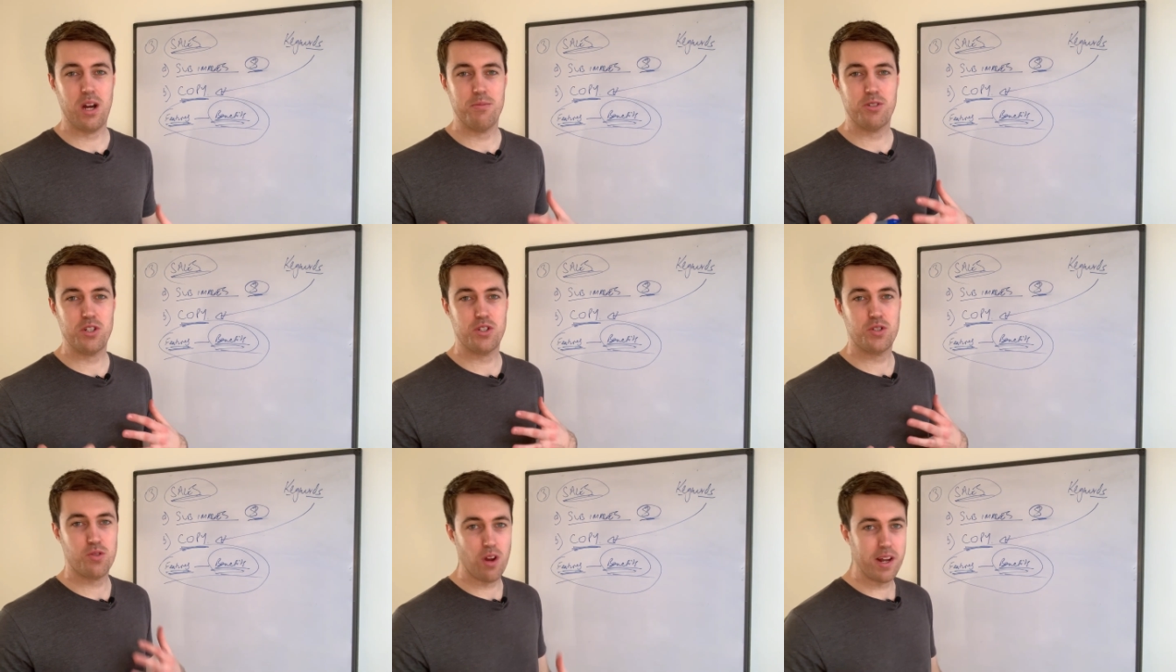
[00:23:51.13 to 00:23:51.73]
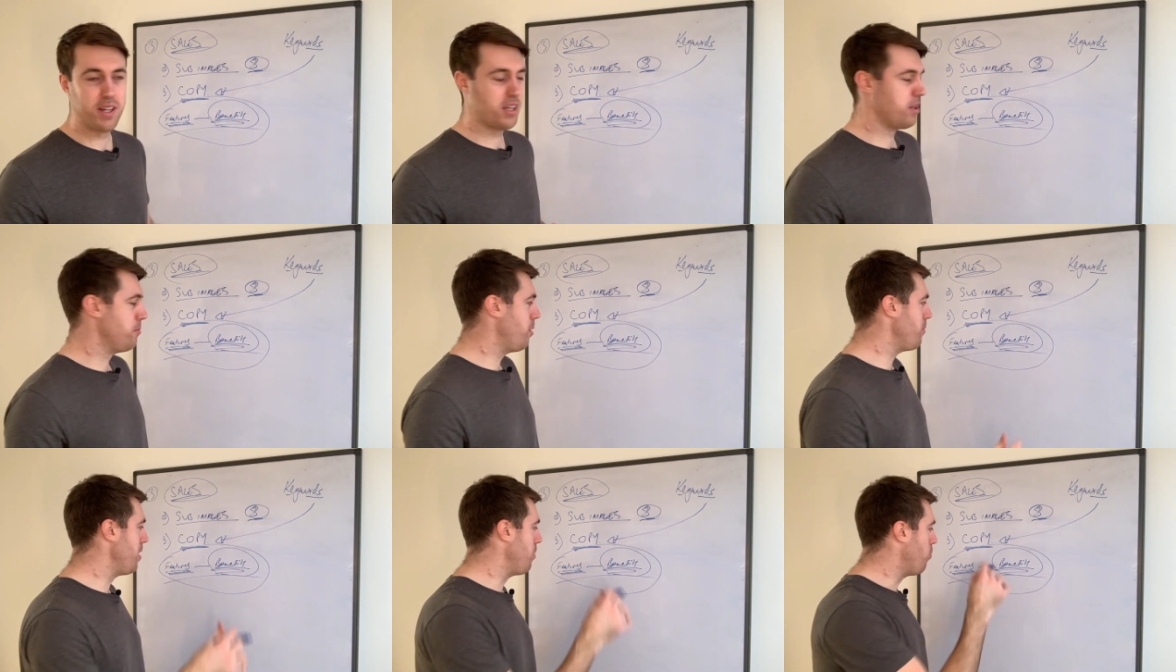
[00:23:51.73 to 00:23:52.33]
that I'm just training at the
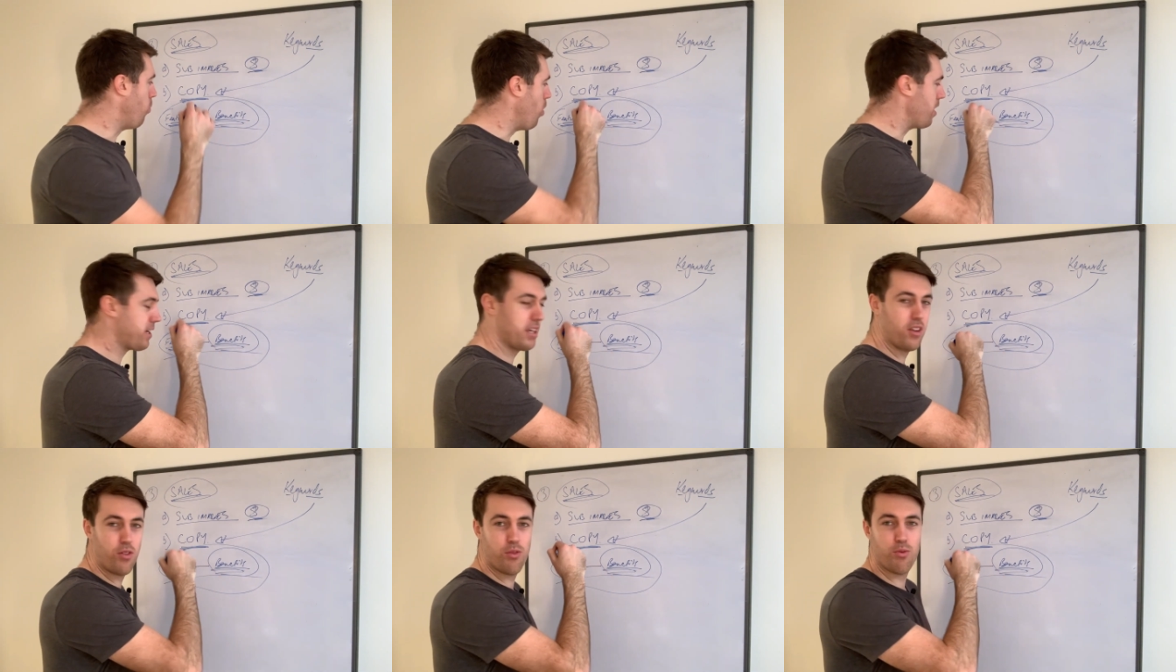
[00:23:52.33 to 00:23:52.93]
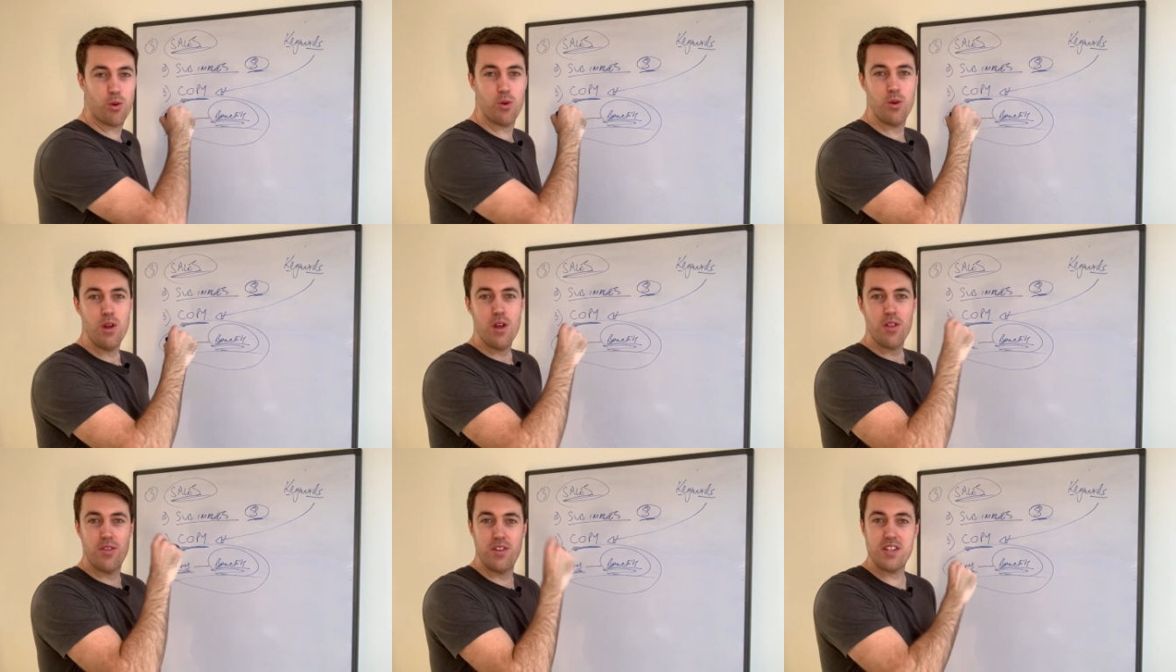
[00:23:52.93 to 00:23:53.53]
moment and working through
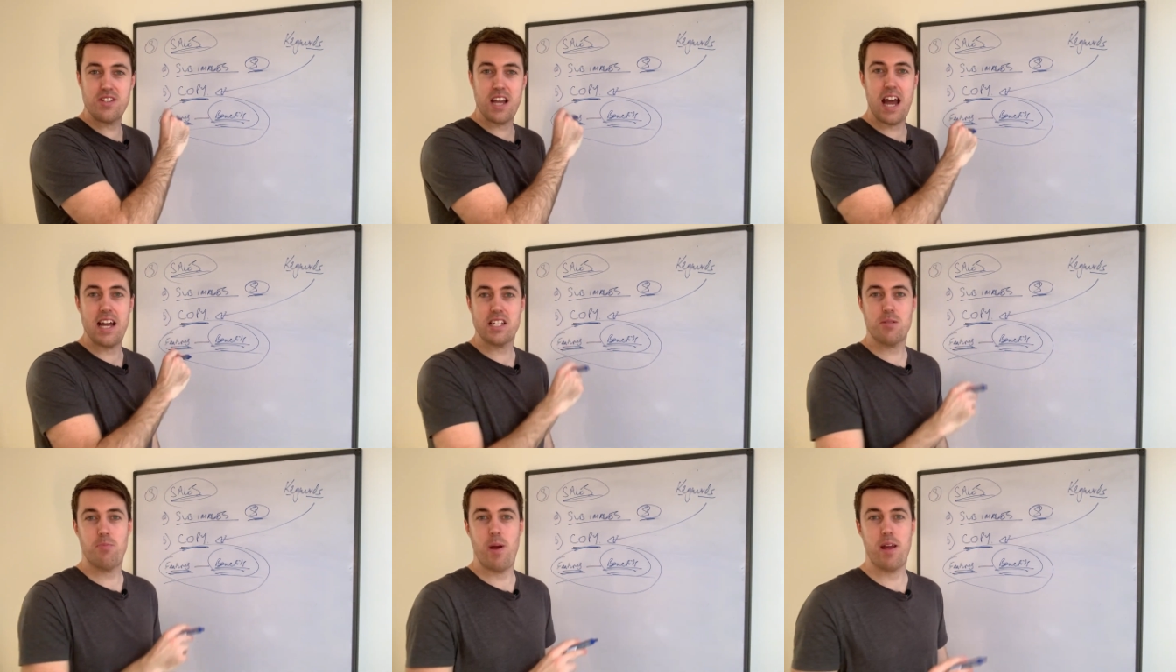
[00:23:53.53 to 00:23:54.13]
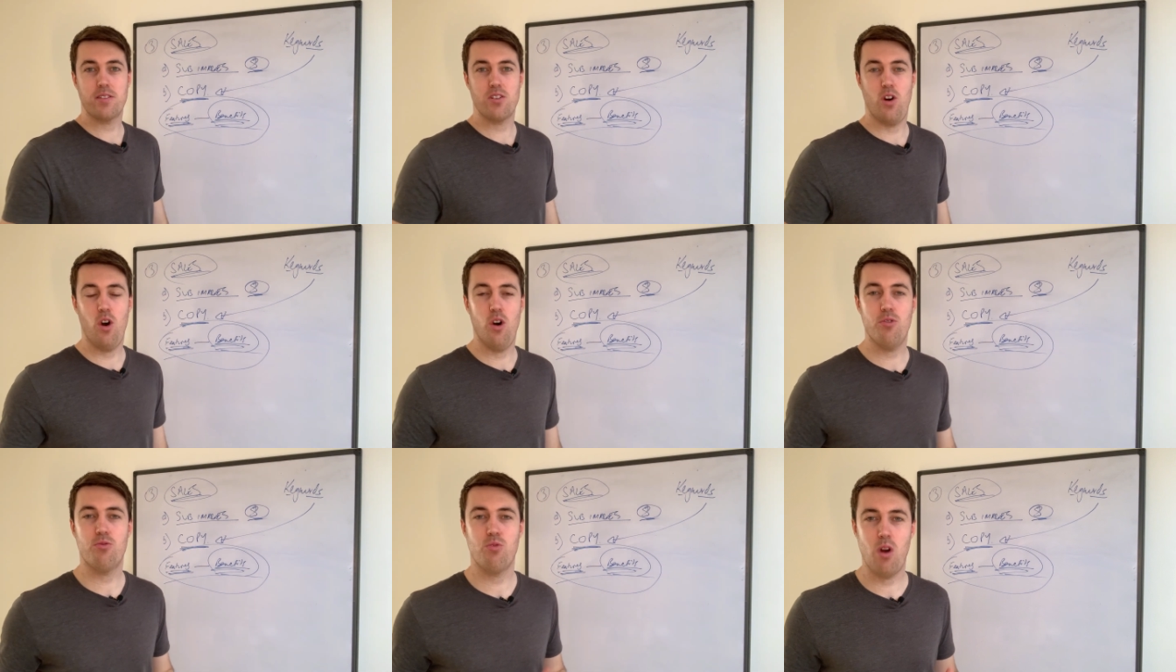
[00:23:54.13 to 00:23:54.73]
this aspect
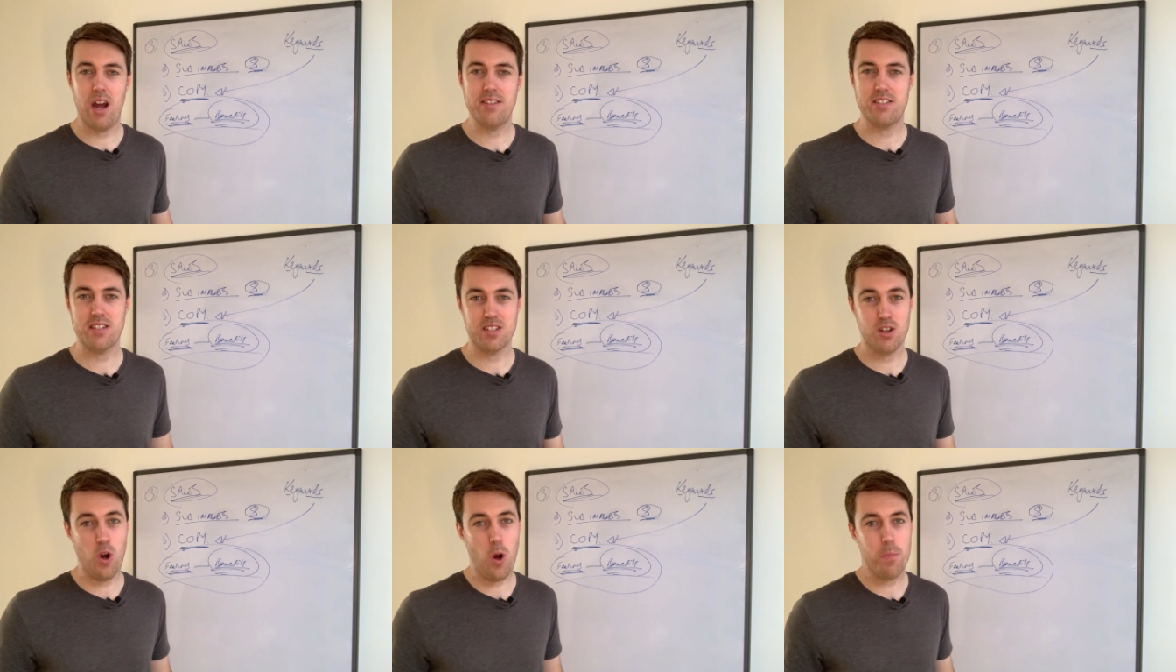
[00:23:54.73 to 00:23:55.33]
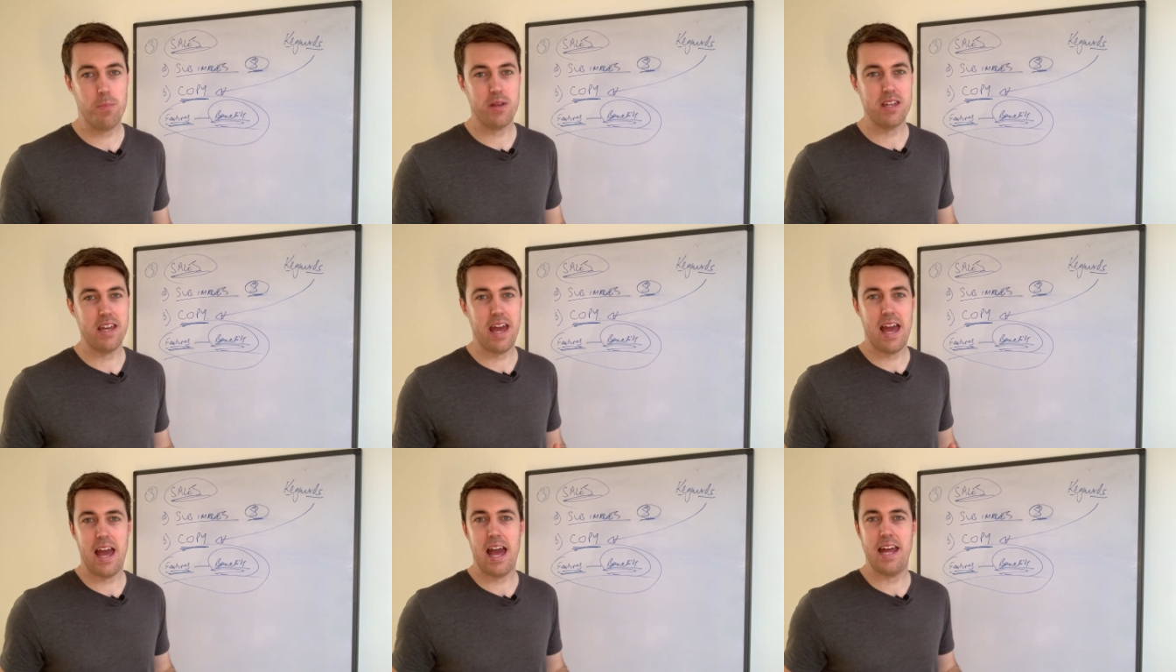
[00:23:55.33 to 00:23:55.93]
of writing
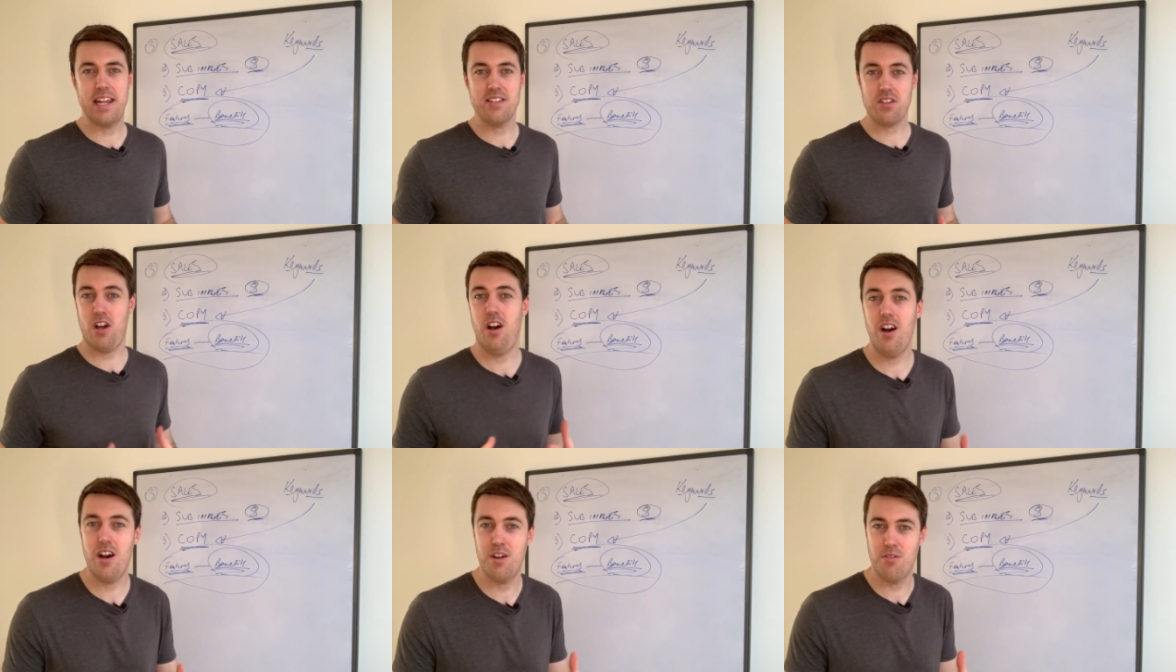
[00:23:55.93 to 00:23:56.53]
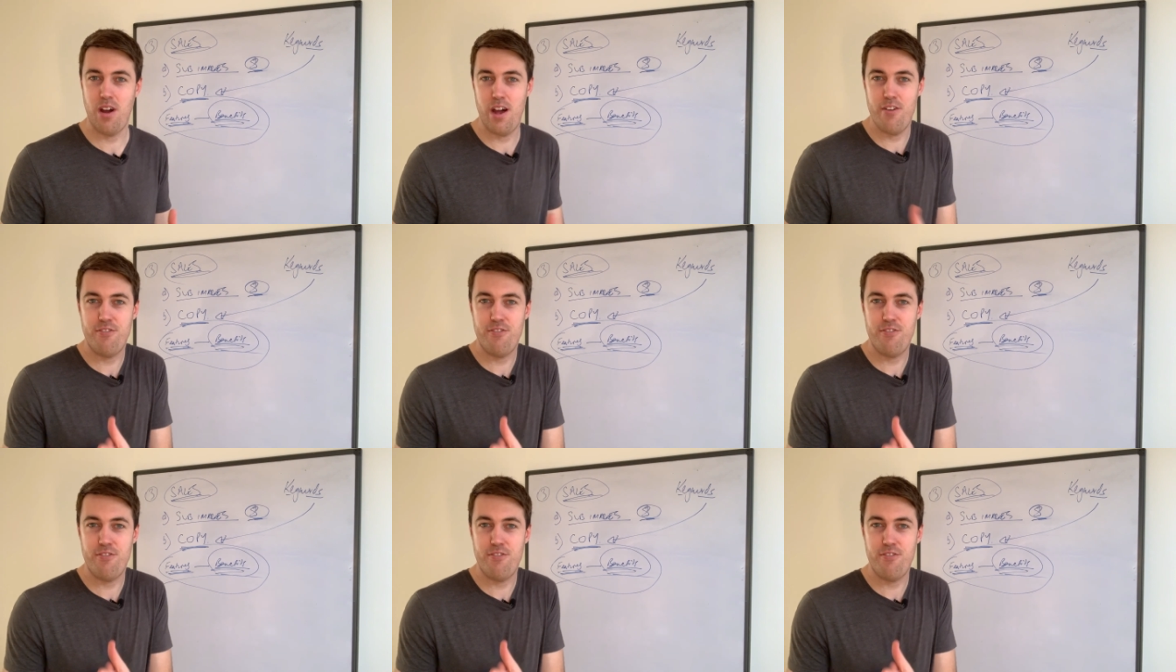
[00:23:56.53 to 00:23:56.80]
copy and it's hard, right?